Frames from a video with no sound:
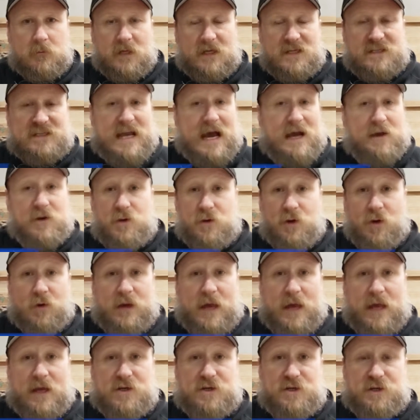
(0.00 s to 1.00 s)
scout your
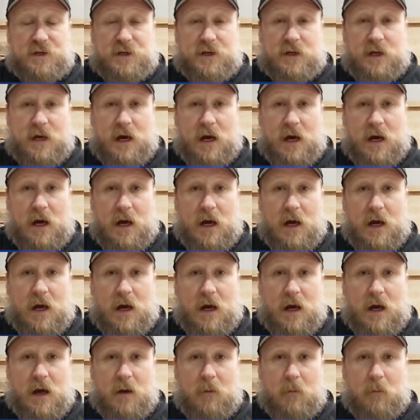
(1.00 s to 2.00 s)
location.
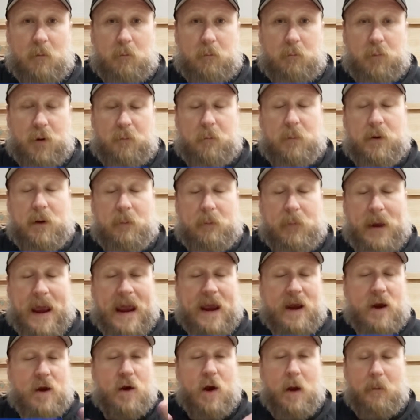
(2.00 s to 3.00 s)
Prepare